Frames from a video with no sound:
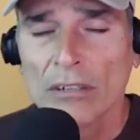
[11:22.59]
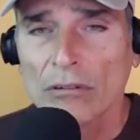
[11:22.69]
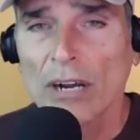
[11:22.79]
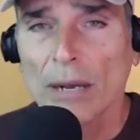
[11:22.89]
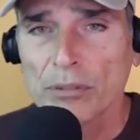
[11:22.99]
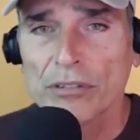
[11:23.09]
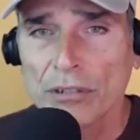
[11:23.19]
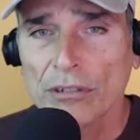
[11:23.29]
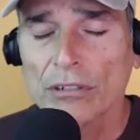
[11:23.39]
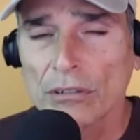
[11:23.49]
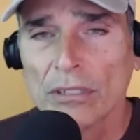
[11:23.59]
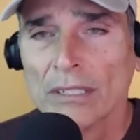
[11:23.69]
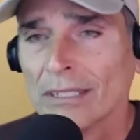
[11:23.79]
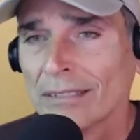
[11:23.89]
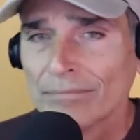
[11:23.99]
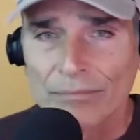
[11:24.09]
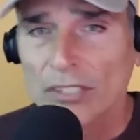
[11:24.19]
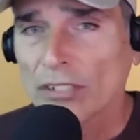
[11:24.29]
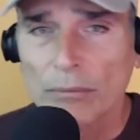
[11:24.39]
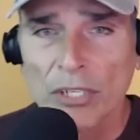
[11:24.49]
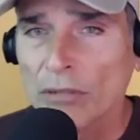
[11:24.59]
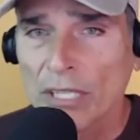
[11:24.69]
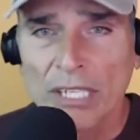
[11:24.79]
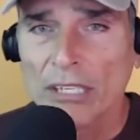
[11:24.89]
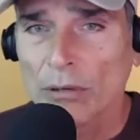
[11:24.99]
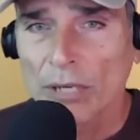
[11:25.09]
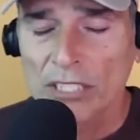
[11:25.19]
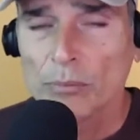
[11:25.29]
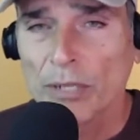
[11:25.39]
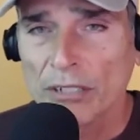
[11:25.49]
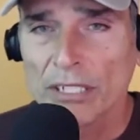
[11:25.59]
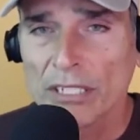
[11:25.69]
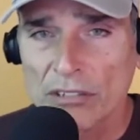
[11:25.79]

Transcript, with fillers: crop circle community or experience?